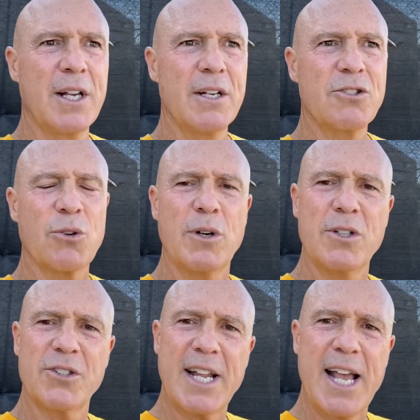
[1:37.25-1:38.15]
So
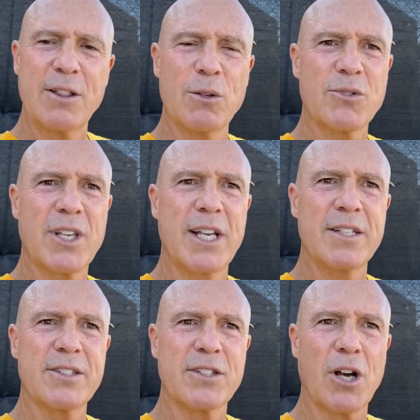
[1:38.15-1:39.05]
understand those
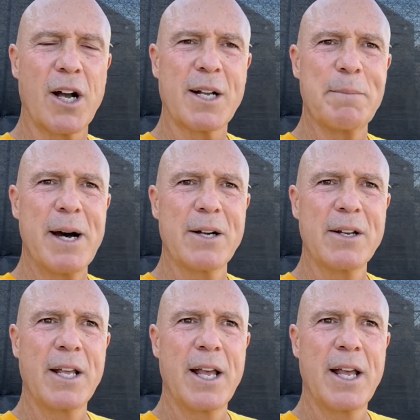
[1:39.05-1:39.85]
kids and talk about